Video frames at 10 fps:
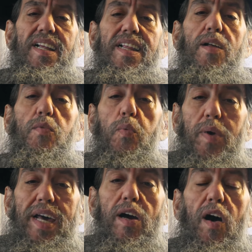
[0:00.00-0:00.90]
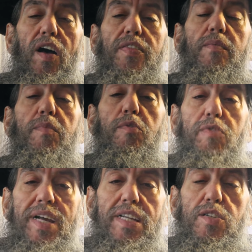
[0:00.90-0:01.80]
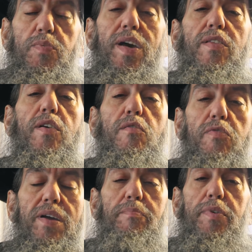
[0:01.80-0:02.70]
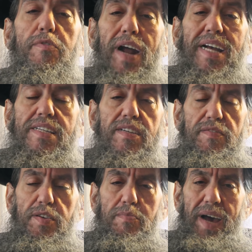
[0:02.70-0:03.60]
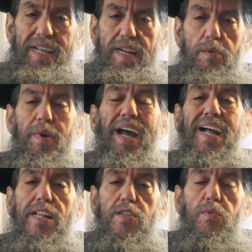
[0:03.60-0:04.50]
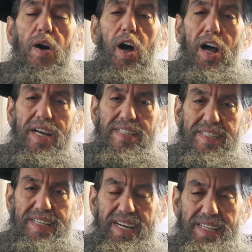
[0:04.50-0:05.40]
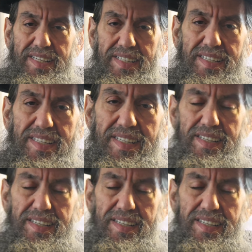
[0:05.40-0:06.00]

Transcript: that we are the Marines, we are the Green Berets of humanity. We're held to a higher standard.